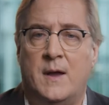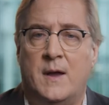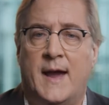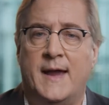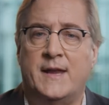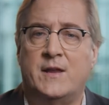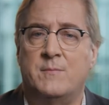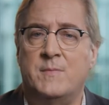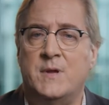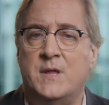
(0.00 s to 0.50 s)

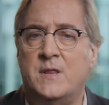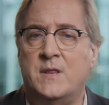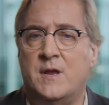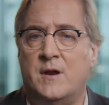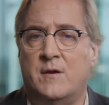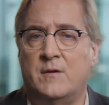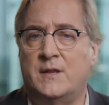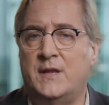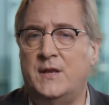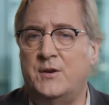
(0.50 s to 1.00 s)
I commend
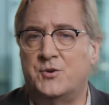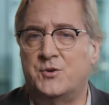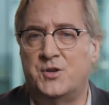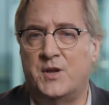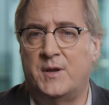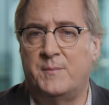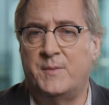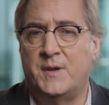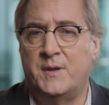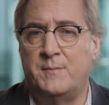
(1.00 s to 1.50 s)
their
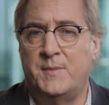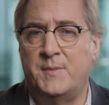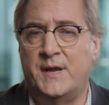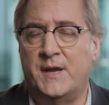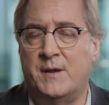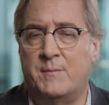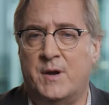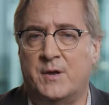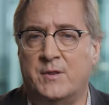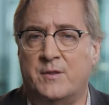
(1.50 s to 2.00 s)
leadership in
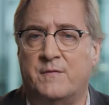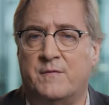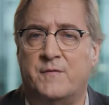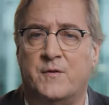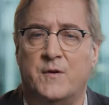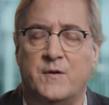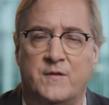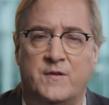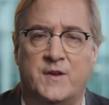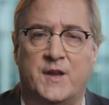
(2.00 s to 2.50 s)
being among the
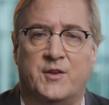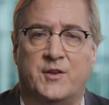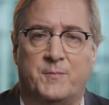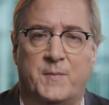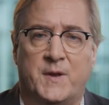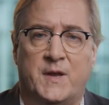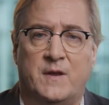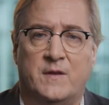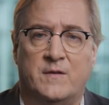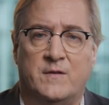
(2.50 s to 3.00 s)
first
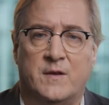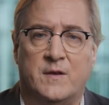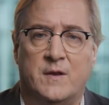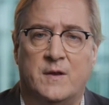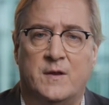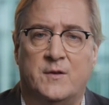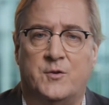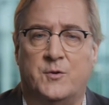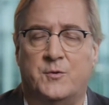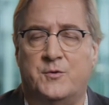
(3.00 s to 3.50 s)
CSPs
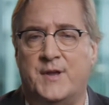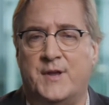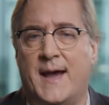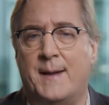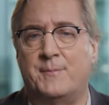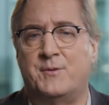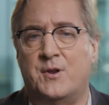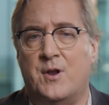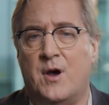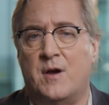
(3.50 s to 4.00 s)
to
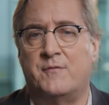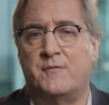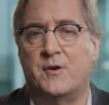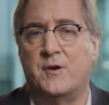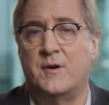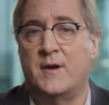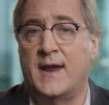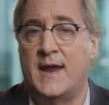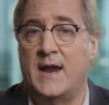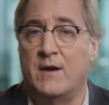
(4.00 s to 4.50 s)
adopt and
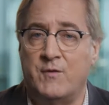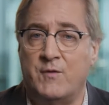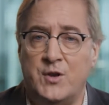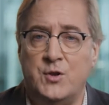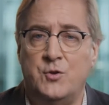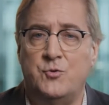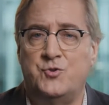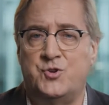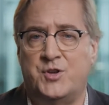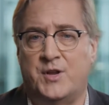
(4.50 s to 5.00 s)
offer every
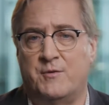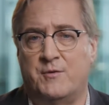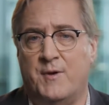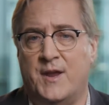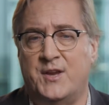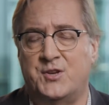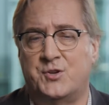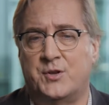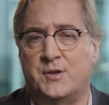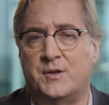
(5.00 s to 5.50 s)
new
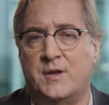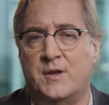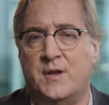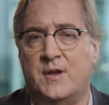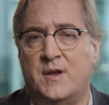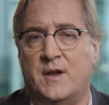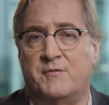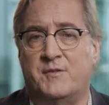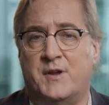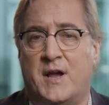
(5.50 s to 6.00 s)
generation
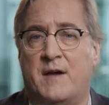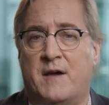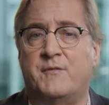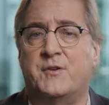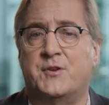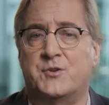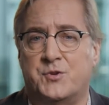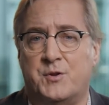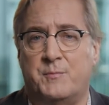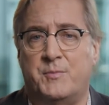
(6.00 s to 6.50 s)
of
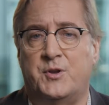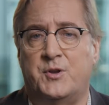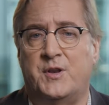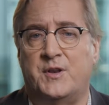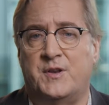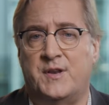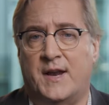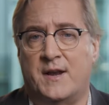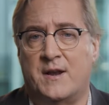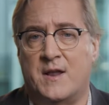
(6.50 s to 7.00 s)
confidential
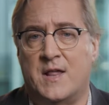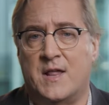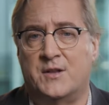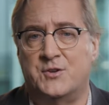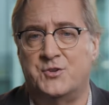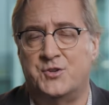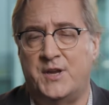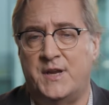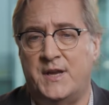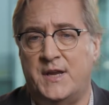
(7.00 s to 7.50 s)
computing
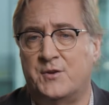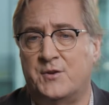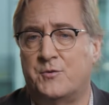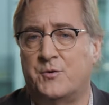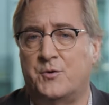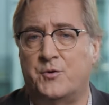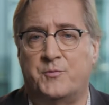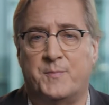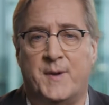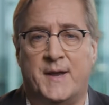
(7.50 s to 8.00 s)
technology
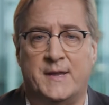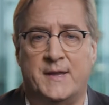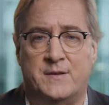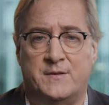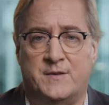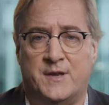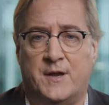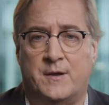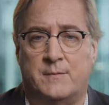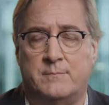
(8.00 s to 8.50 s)
introduced by
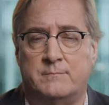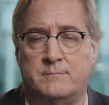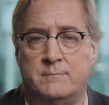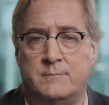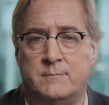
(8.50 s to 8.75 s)
Intel.